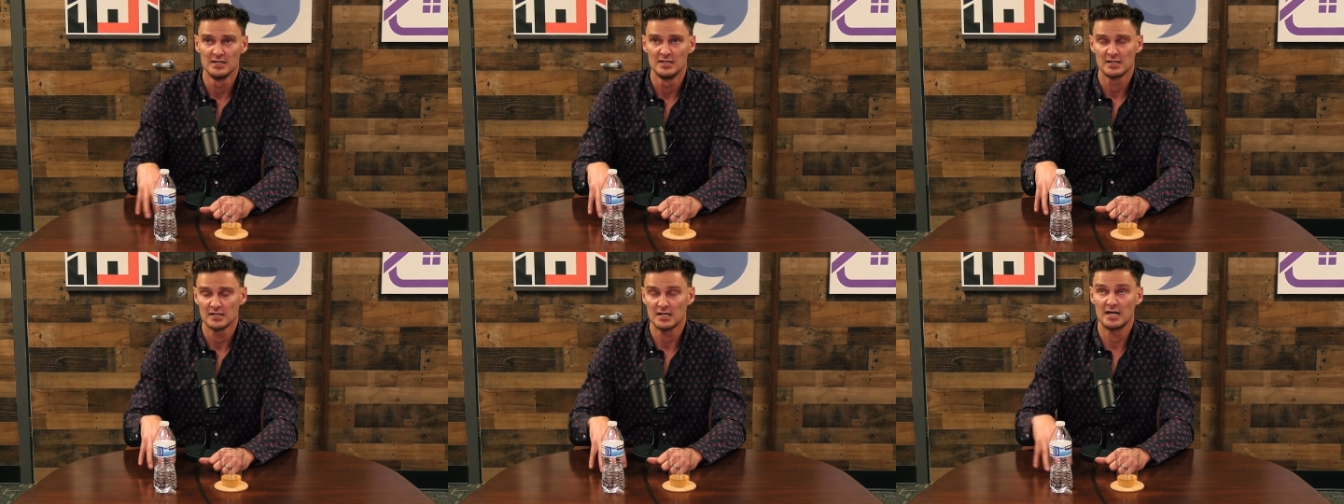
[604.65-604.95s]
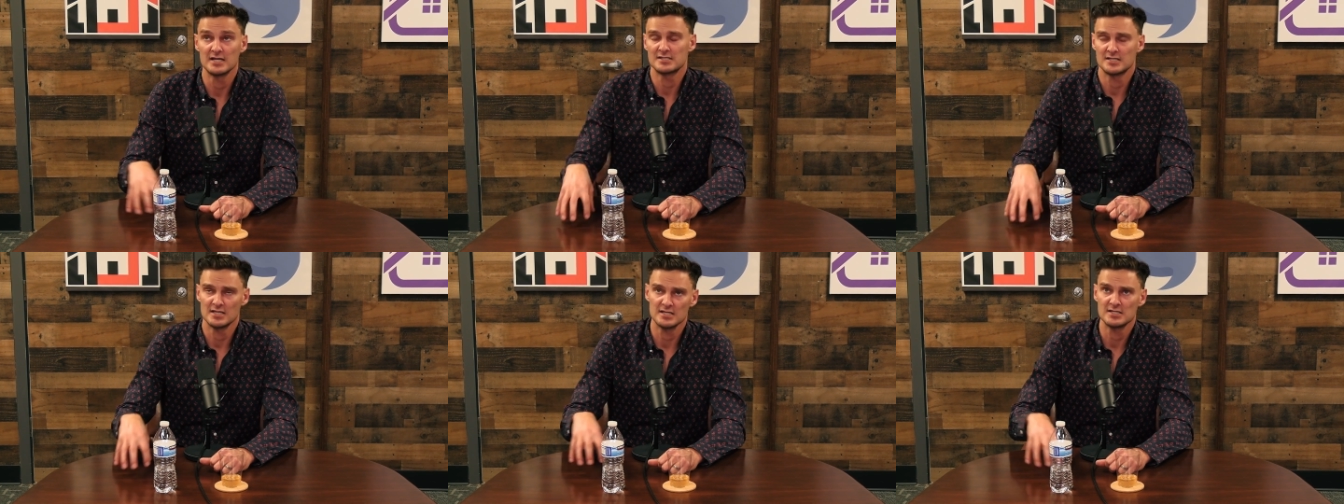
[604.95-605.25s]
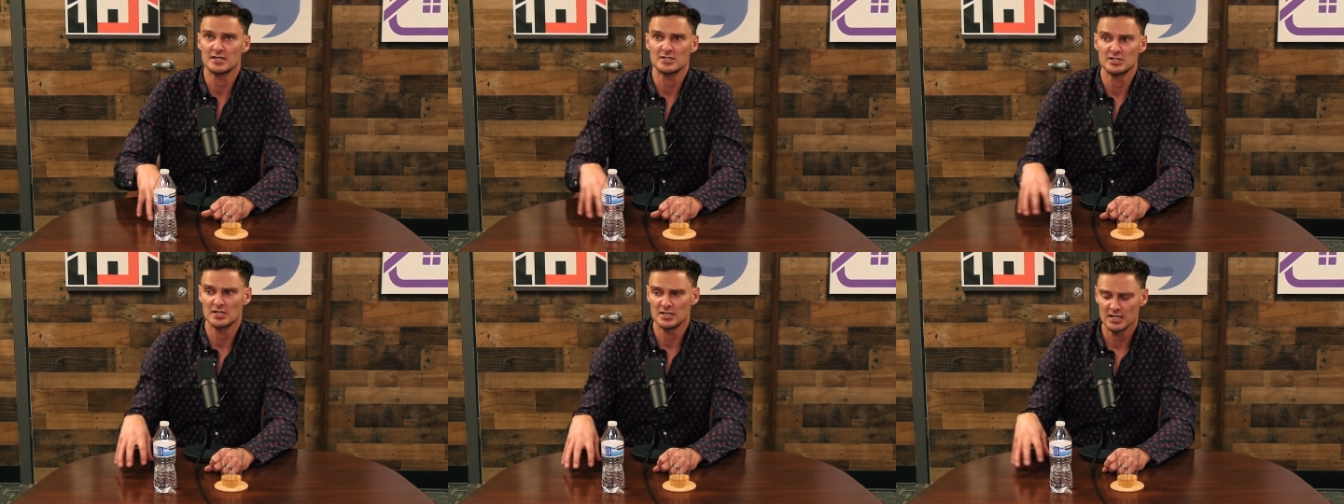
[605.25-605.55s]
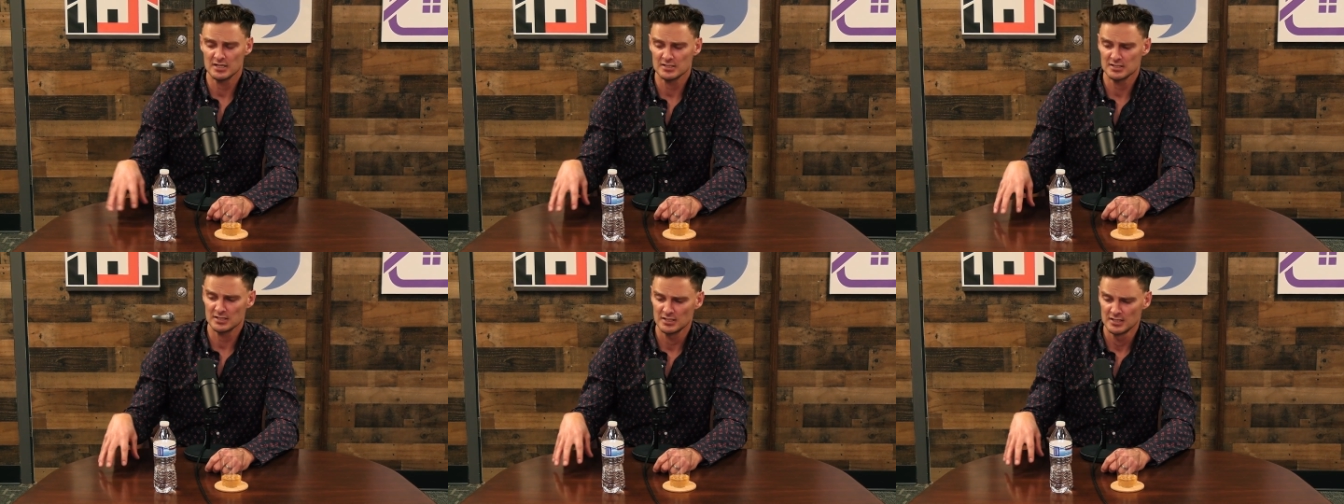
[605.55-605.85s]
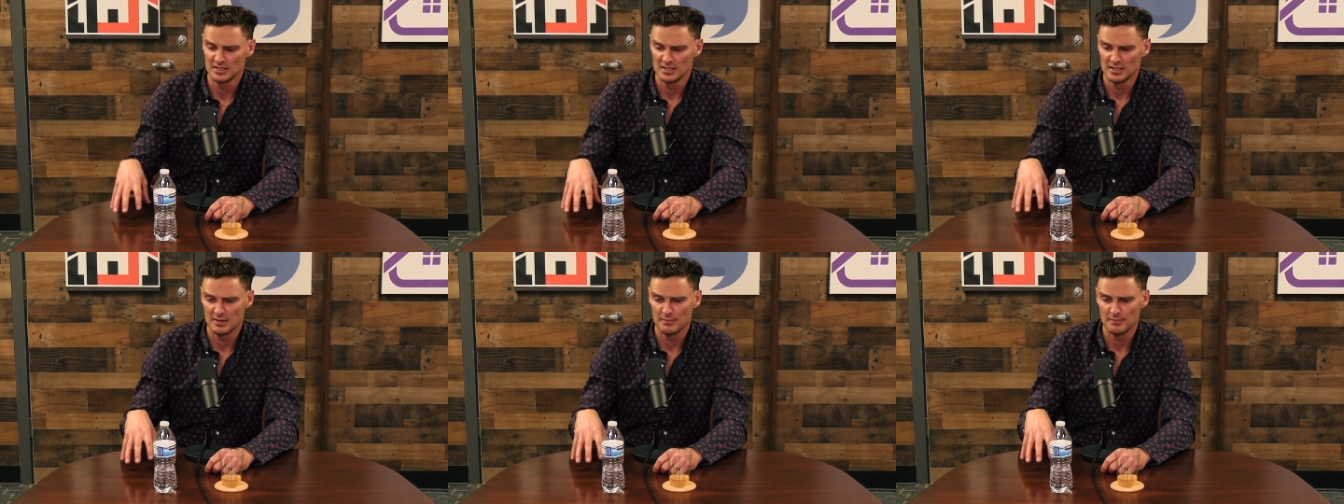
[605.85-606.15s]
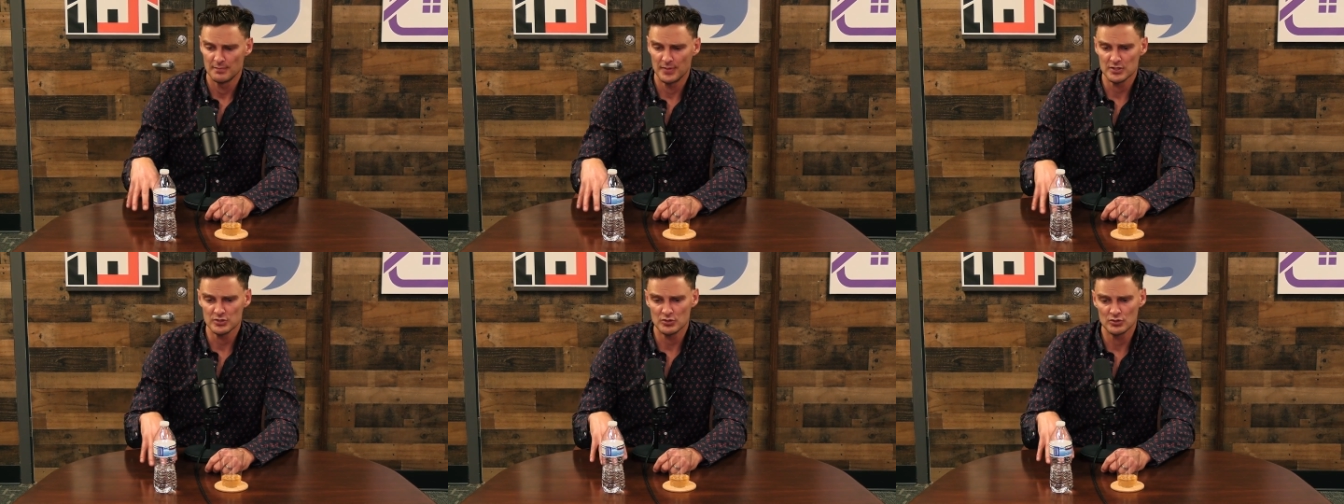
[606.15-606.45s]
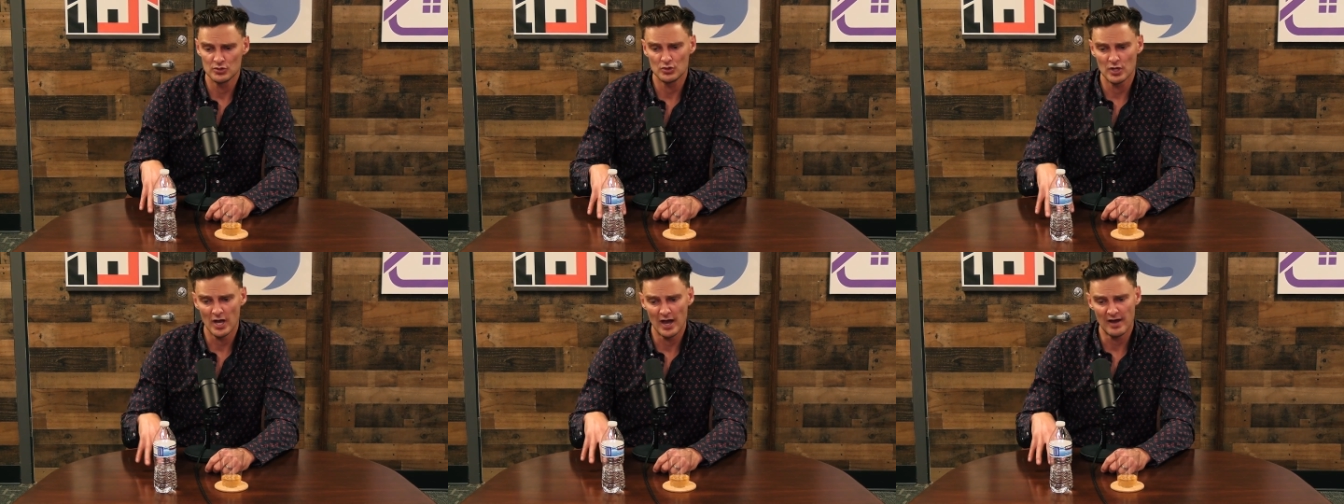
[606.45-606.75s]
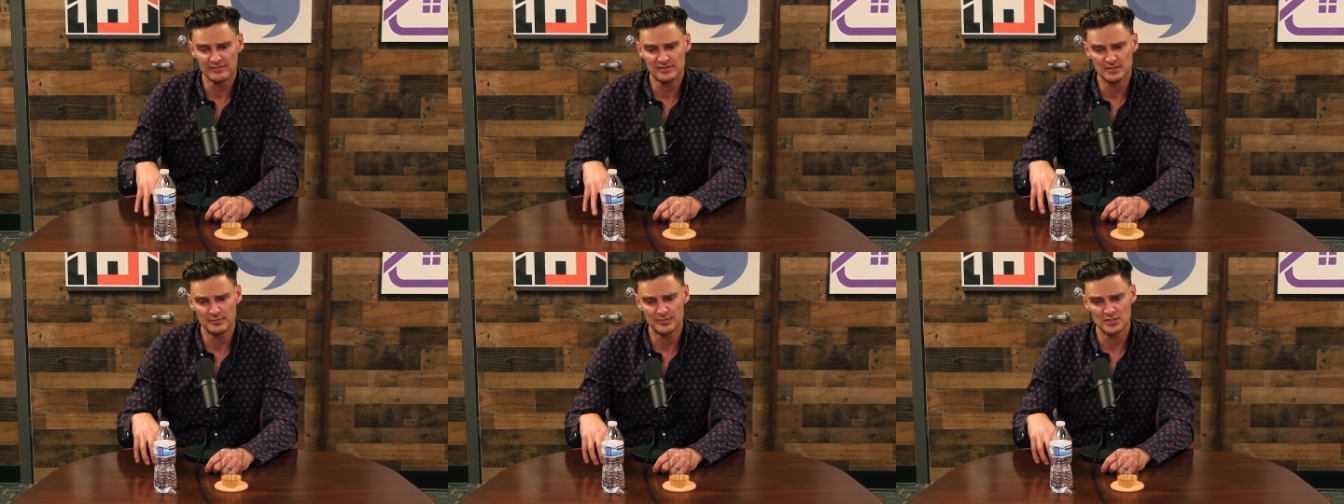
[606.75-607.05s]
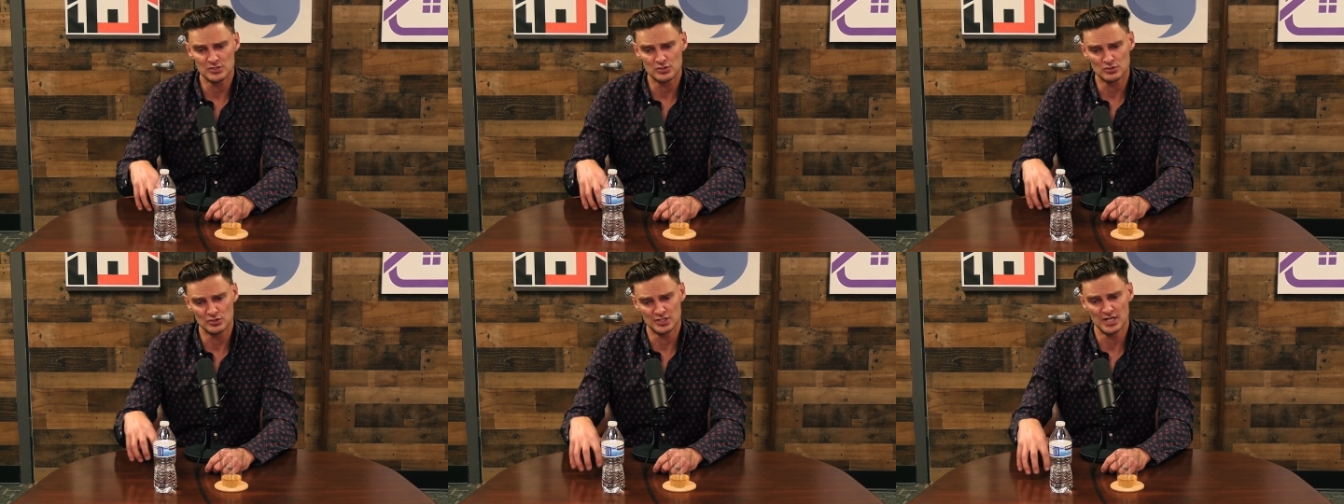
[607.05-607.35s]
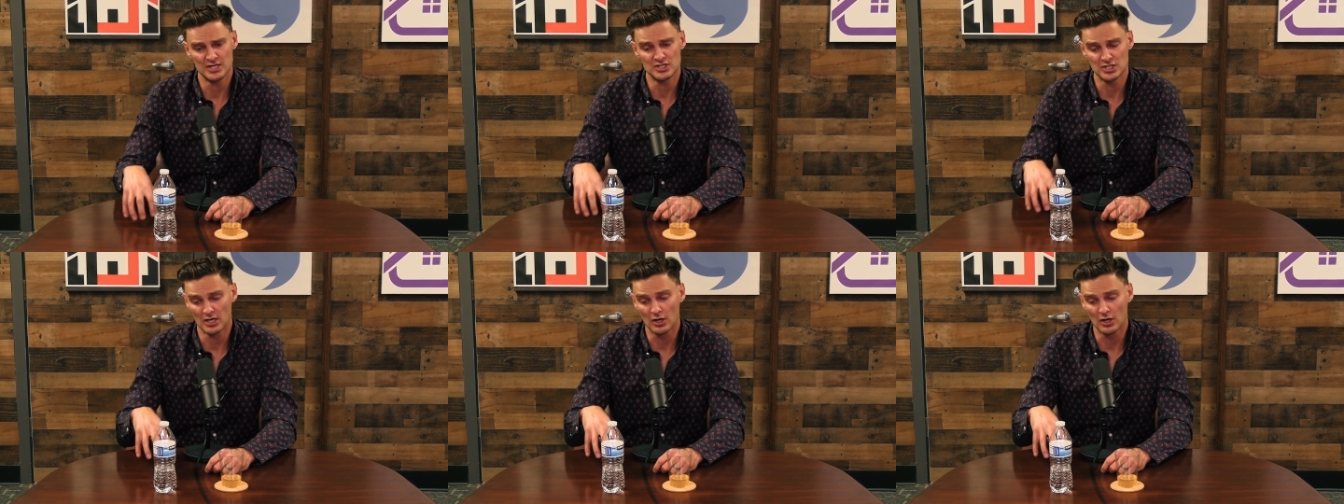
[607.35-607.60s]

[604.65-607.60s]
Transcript: class D, Section eight housing, but you have to be strategic.